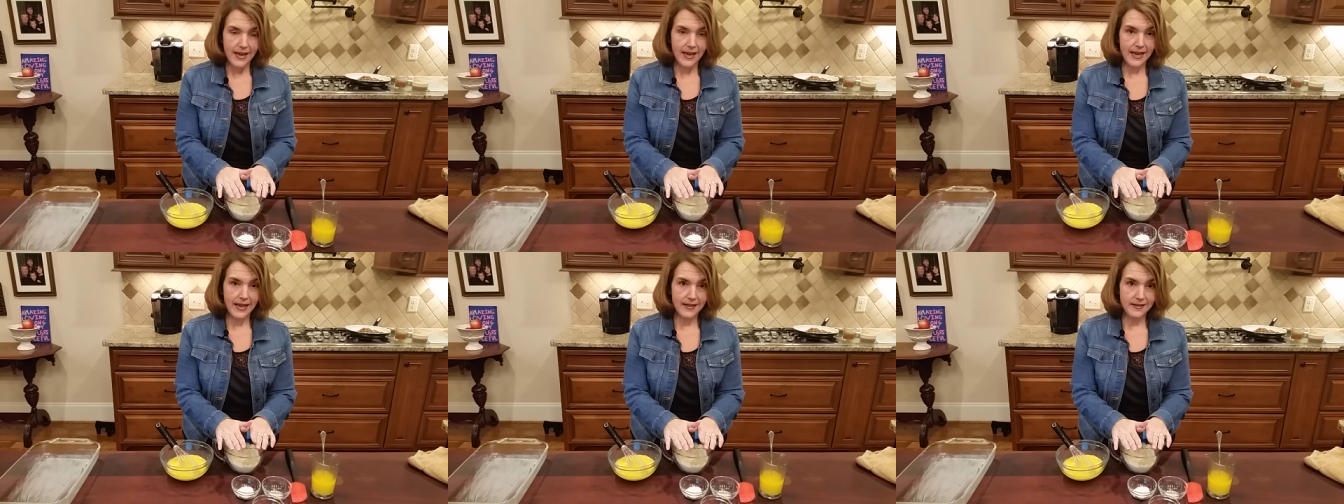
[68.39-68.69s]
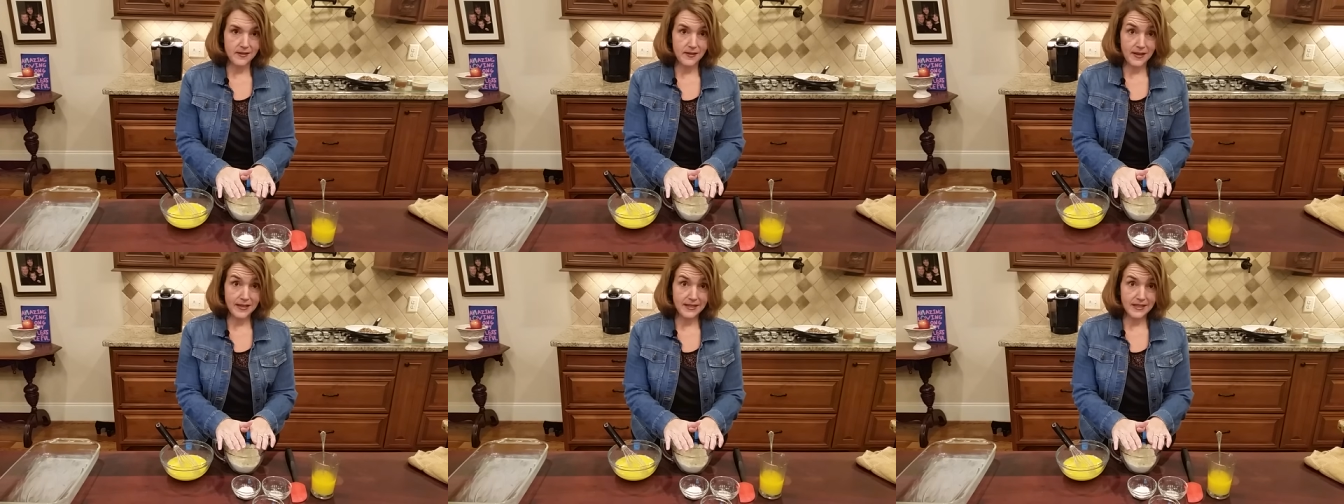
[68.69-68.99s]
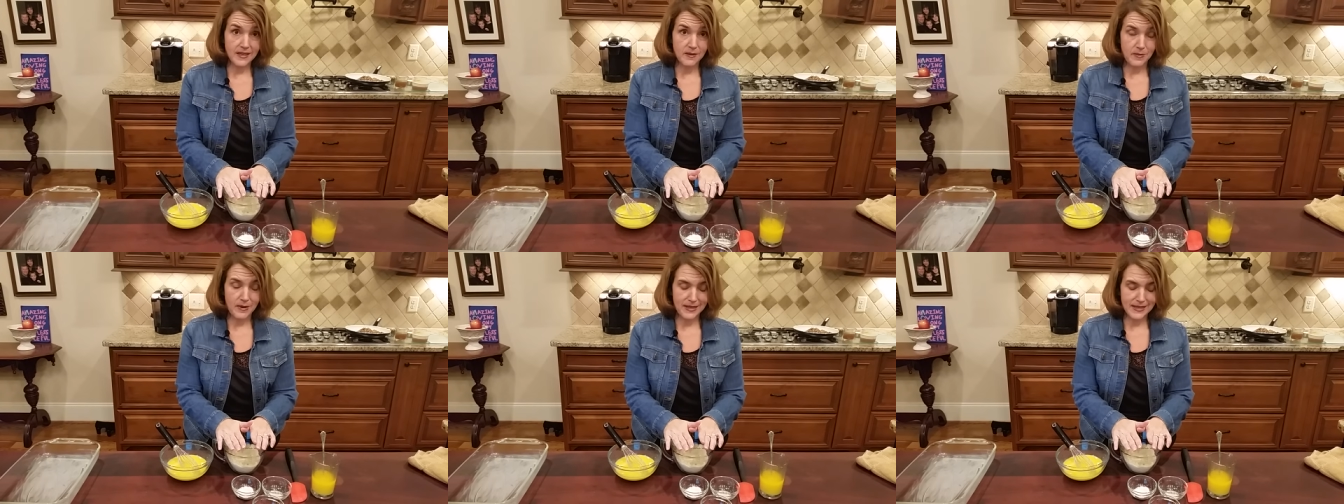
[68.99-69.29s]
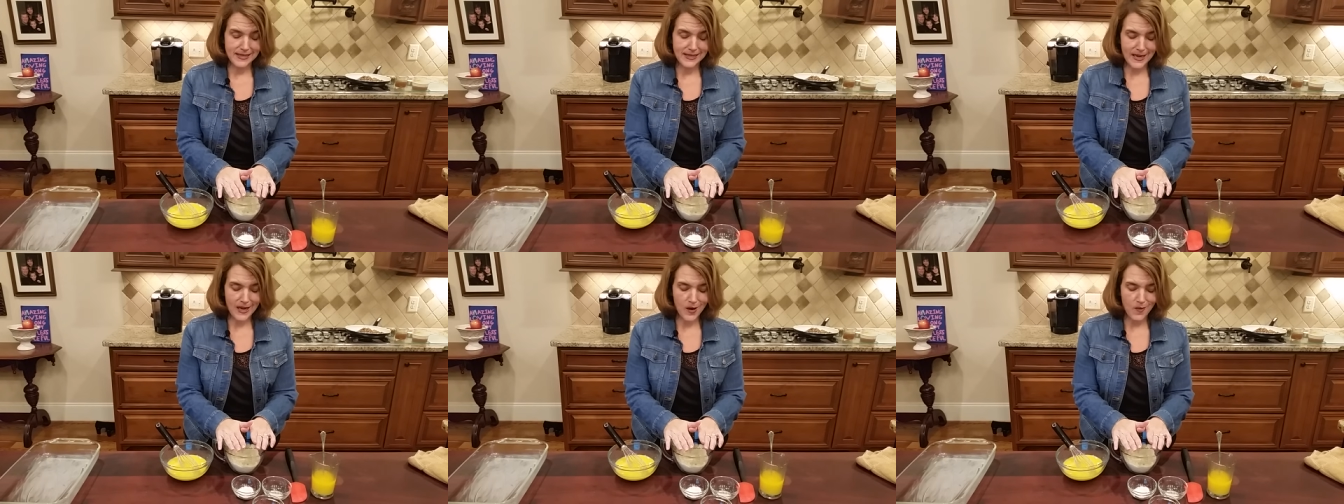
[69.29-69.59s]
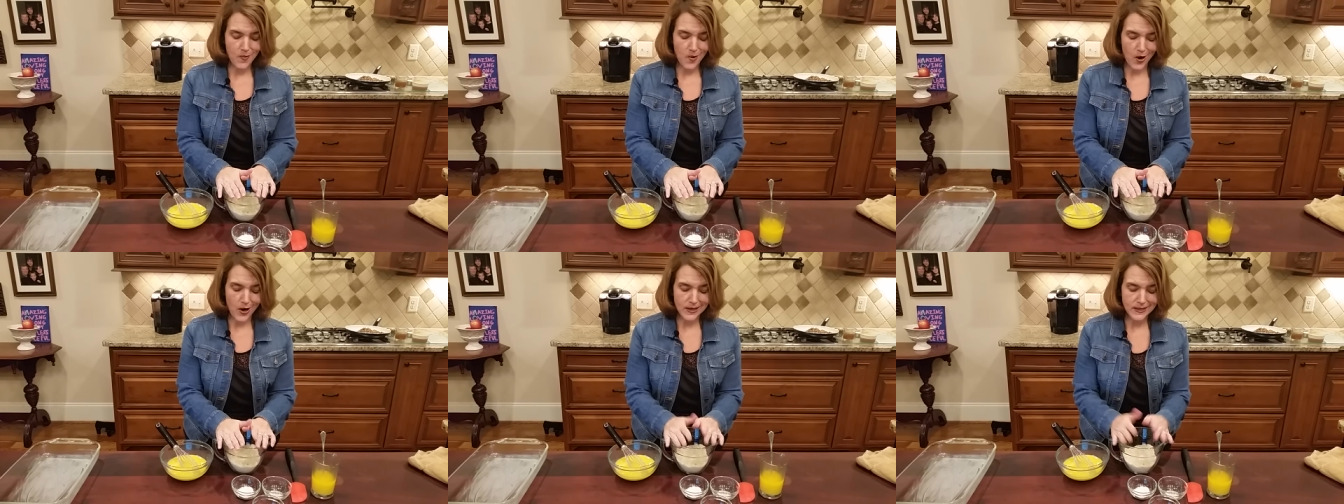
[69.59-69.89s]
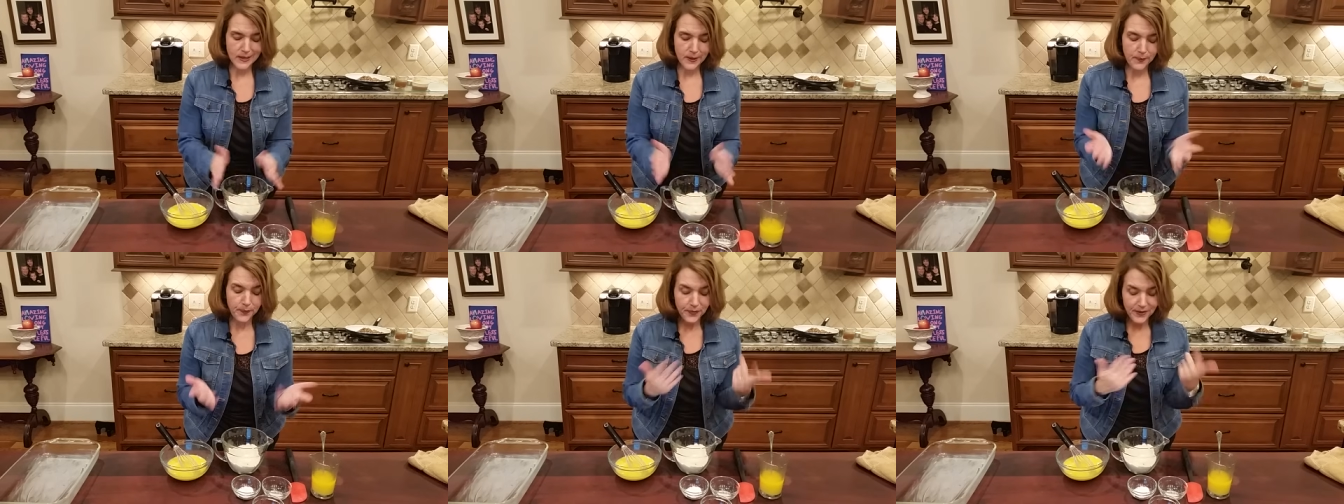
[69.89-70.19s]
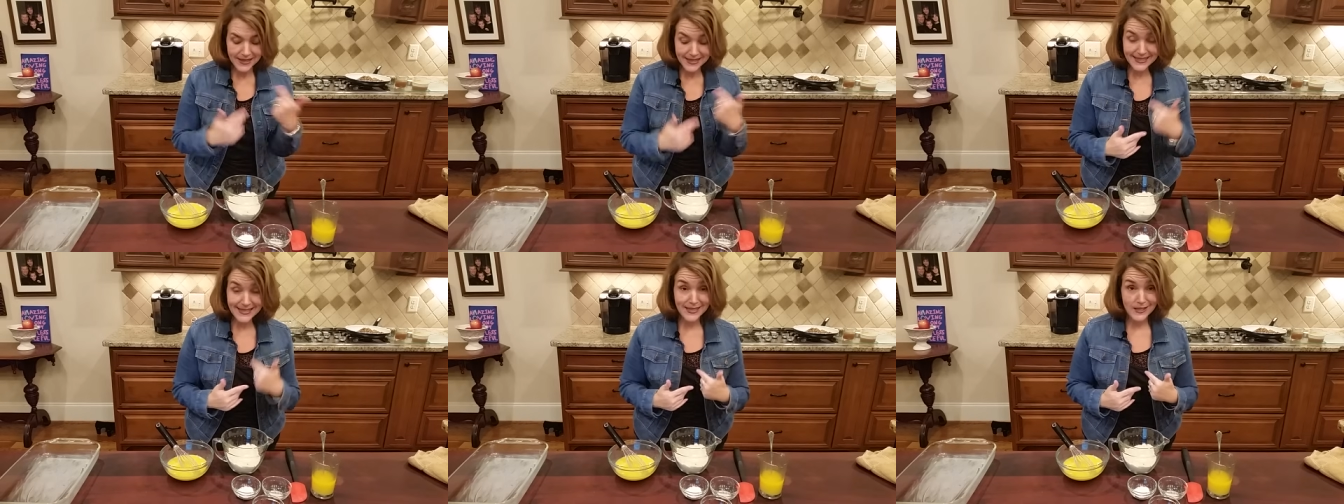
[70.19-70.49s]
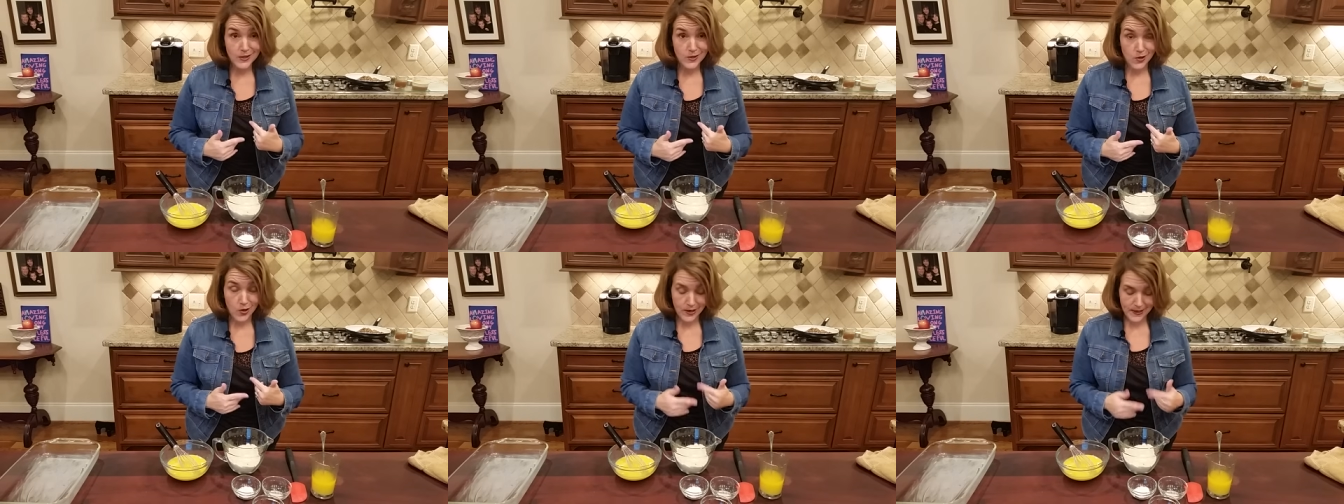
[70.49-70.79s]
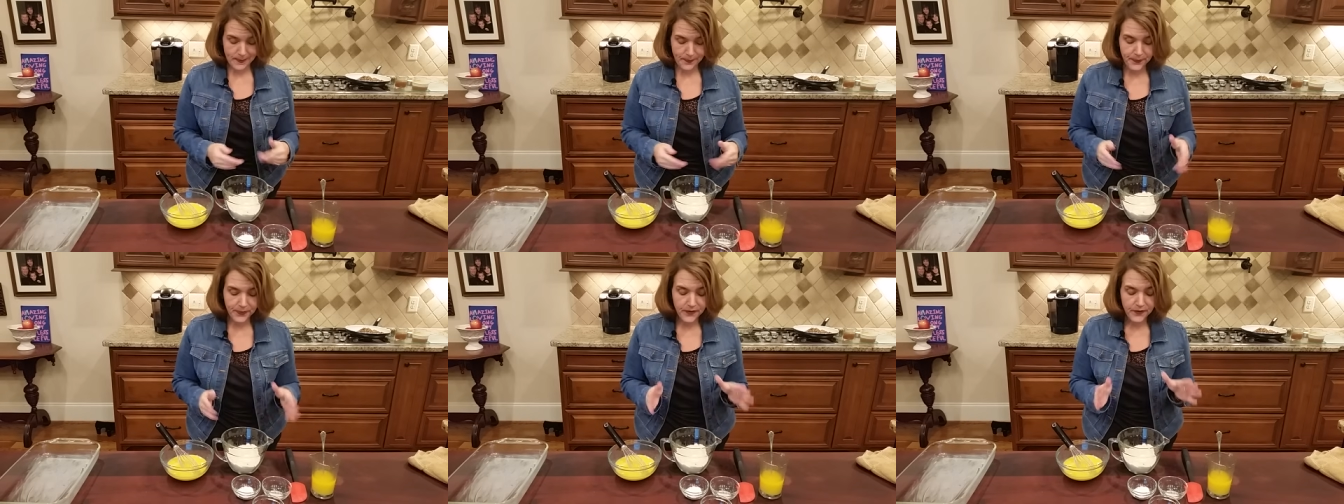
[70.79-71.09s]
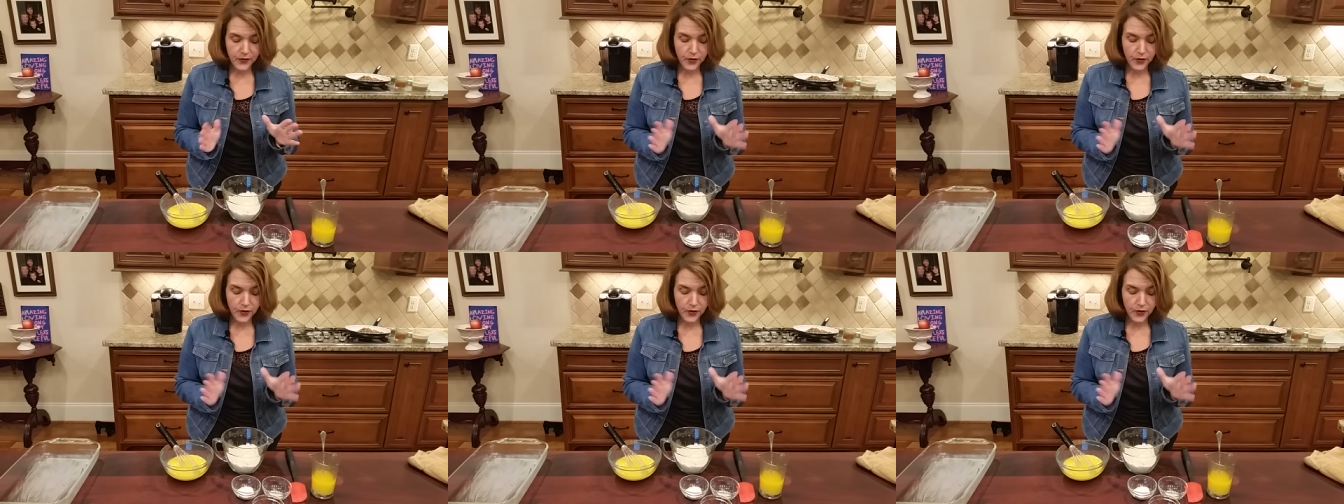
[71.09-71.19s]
And so that's going to be the second part. So let's get started.